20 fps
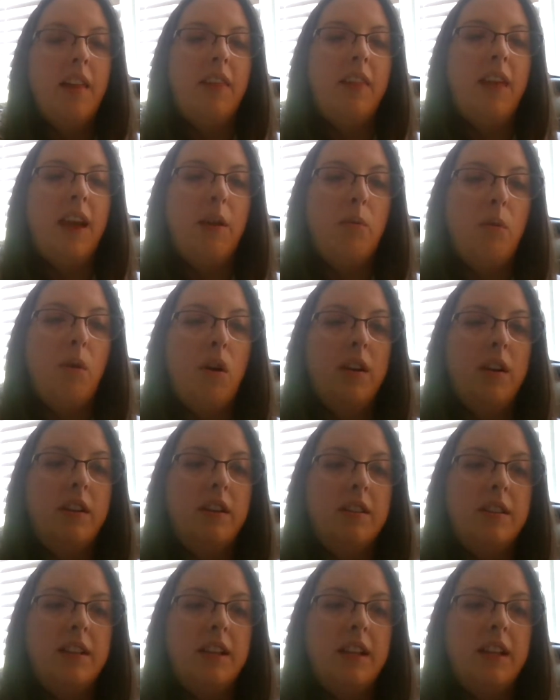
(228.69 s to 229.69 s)
They want
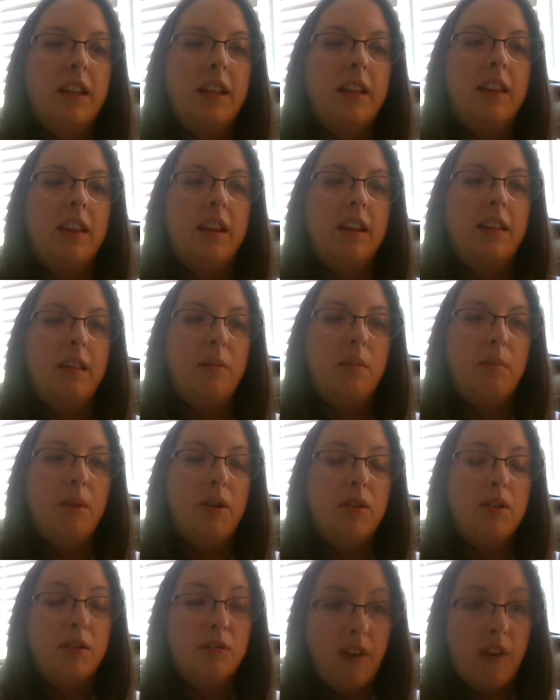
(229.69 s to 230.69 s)
to see that the
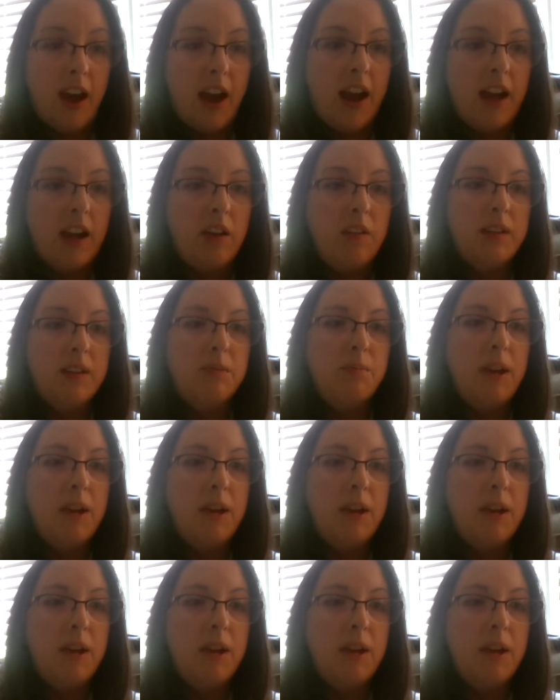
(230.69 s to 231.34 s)
most value is